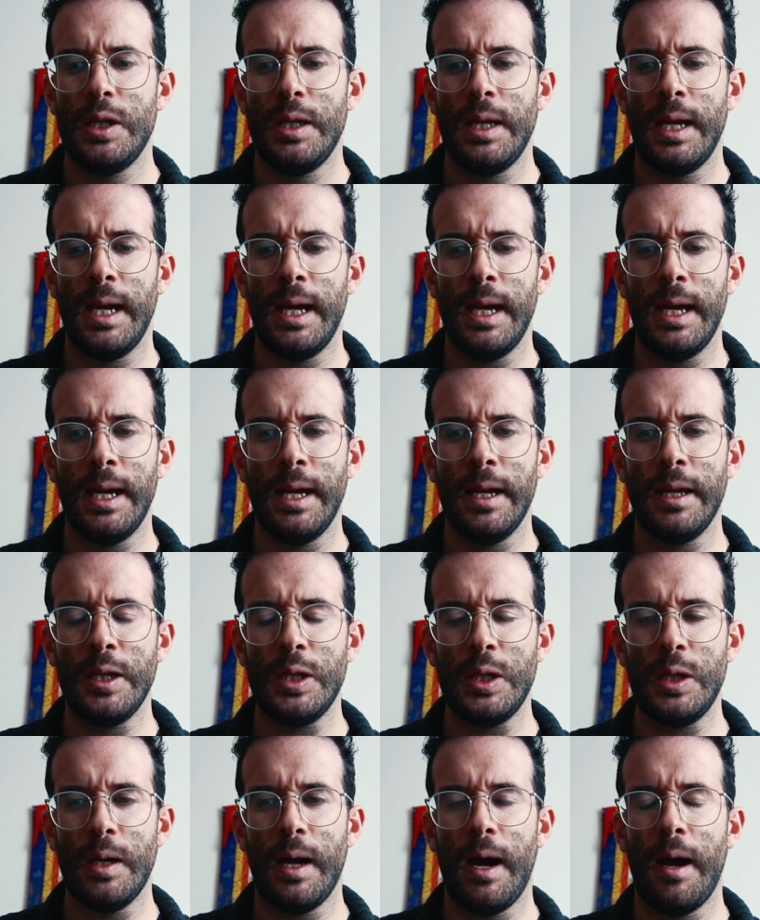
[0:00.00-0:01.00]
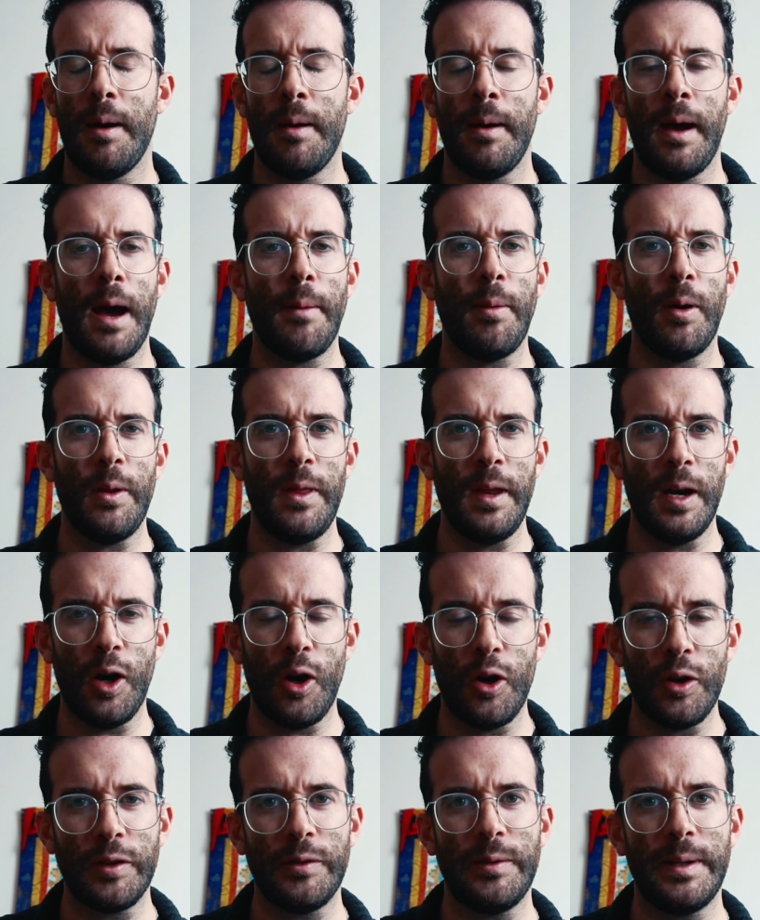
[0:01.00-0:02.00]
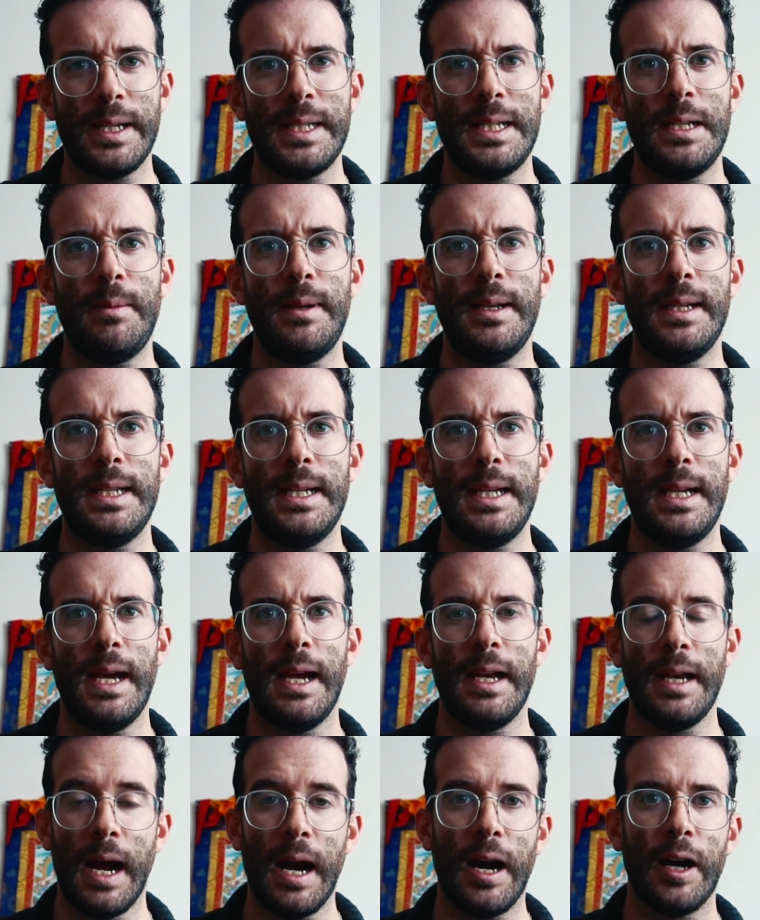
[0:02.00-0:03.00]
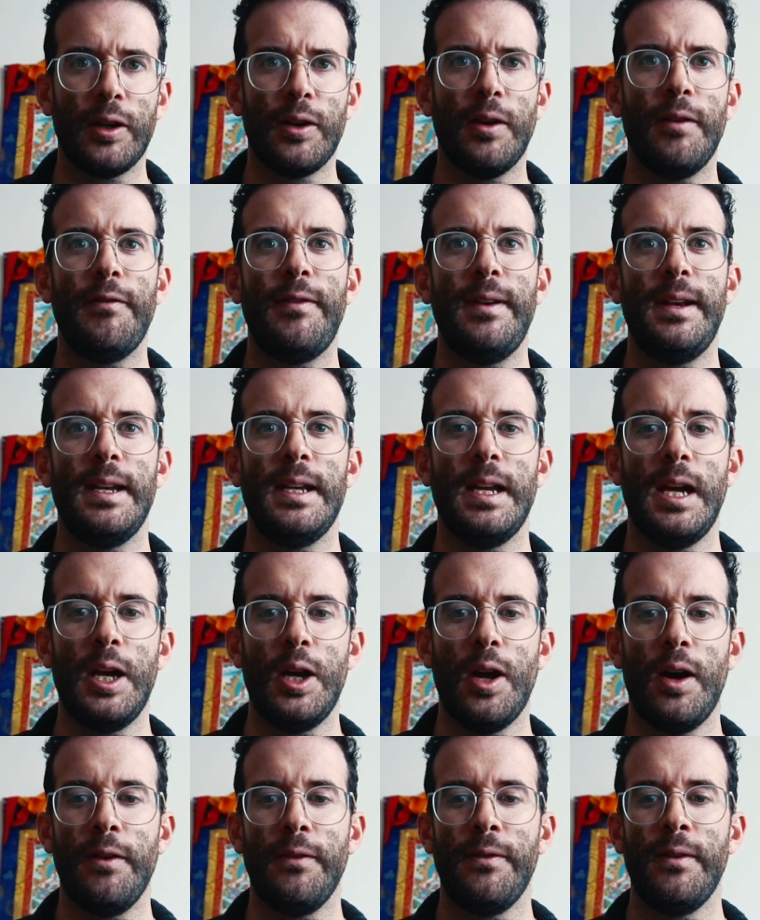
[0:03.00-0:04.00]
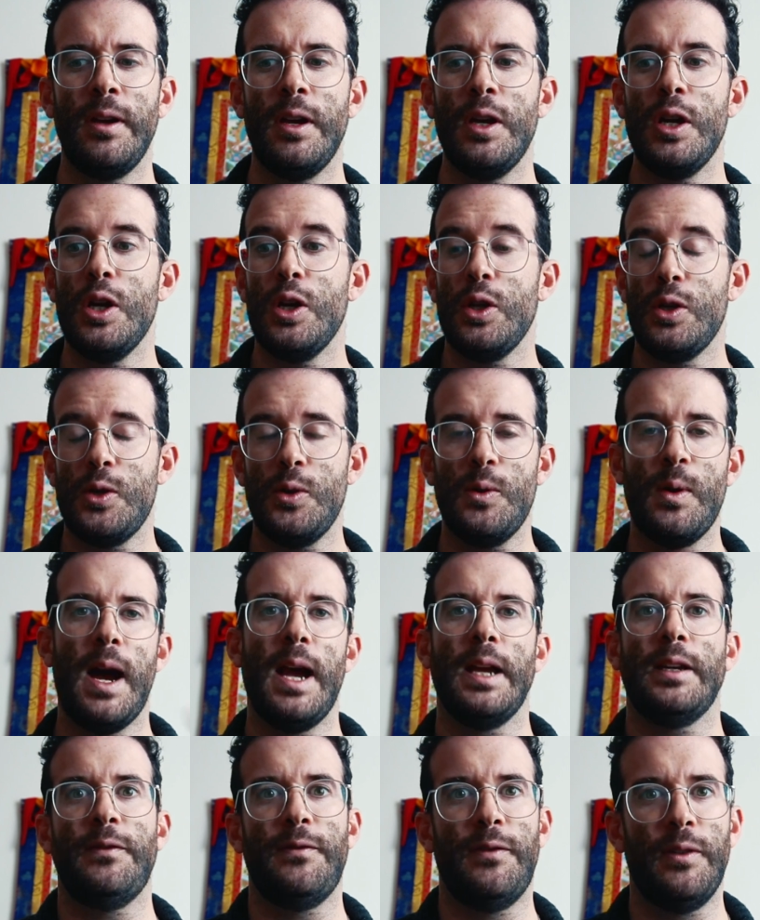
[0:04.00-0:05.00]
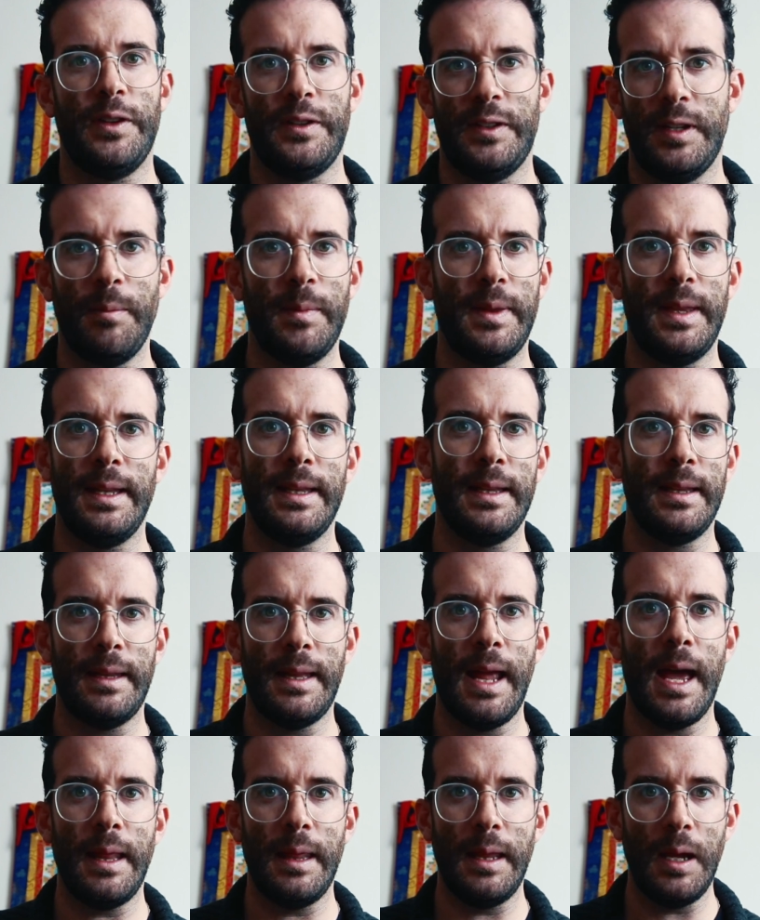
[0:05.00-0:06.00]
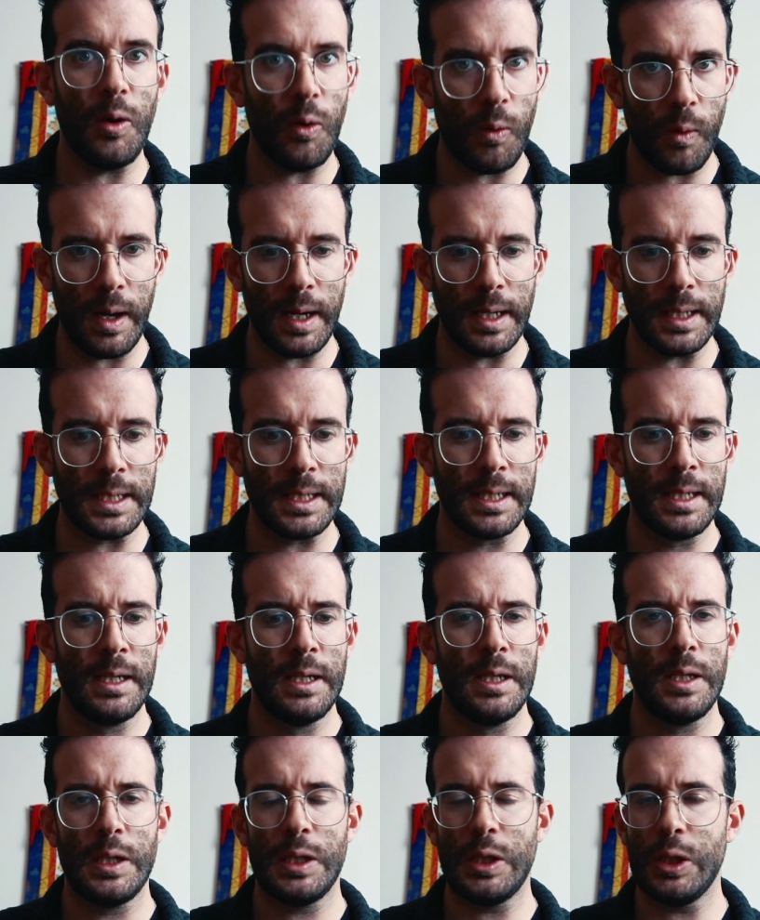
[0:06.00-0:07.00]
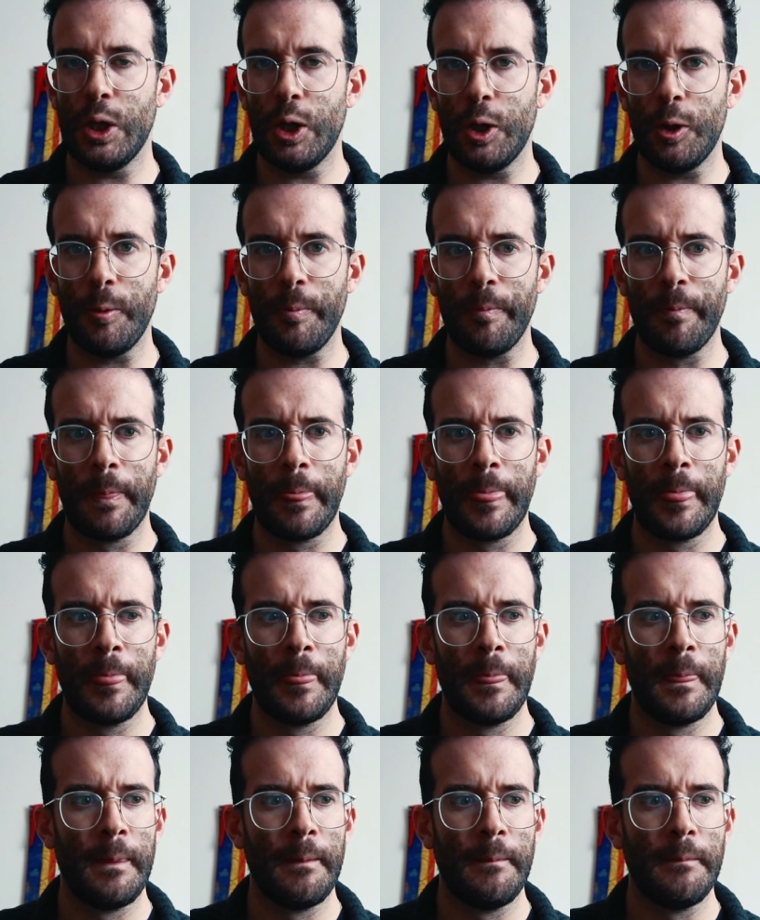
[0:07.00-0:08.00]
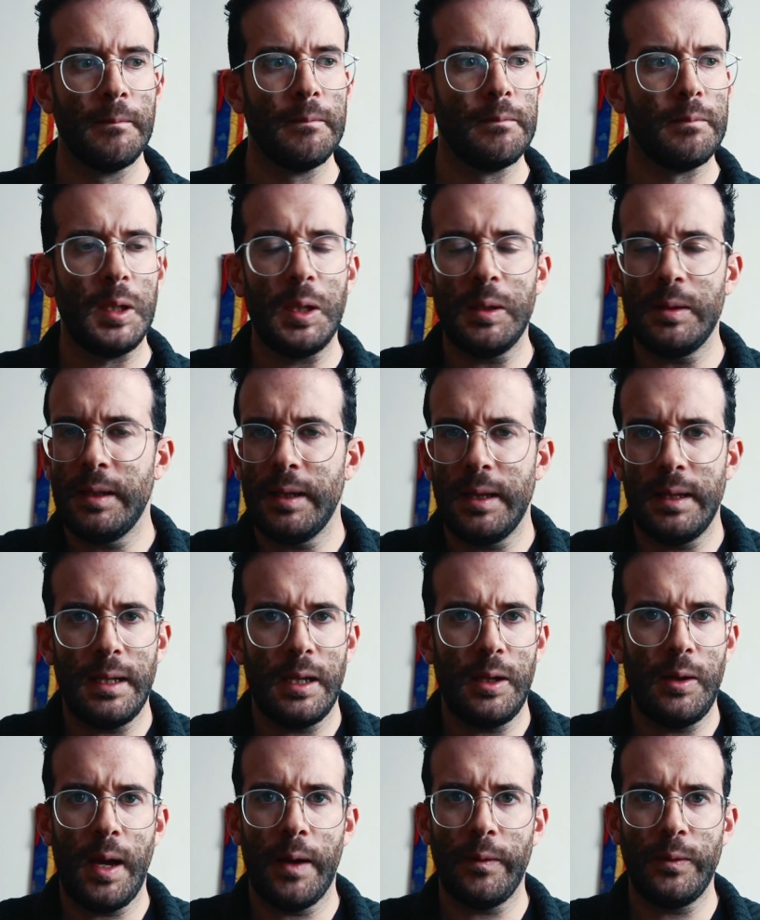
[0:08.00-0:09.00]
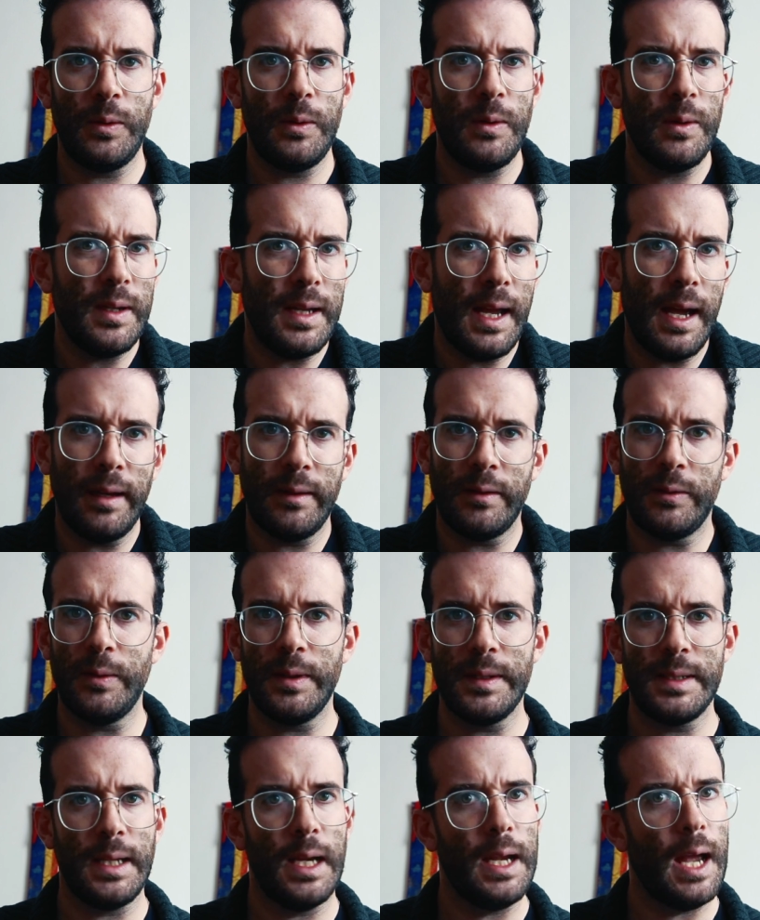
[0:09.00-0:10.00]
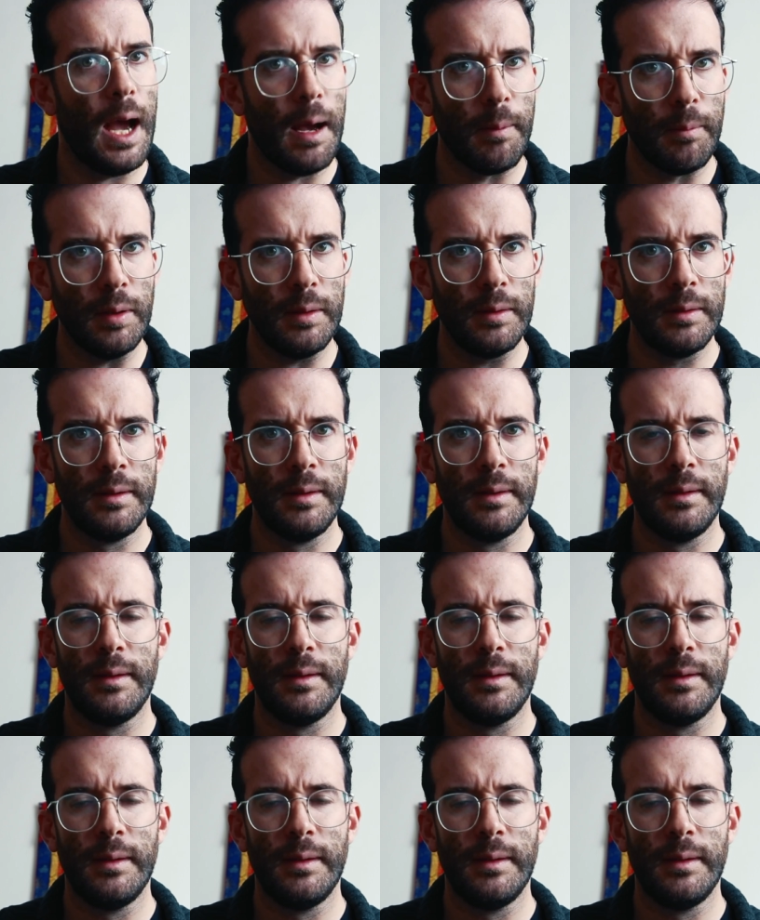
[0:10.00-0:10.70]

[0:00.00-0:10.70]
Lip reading: about their own creativity and are confident enough to ask for something that they want. So the only thing that you have to do, is to stay humble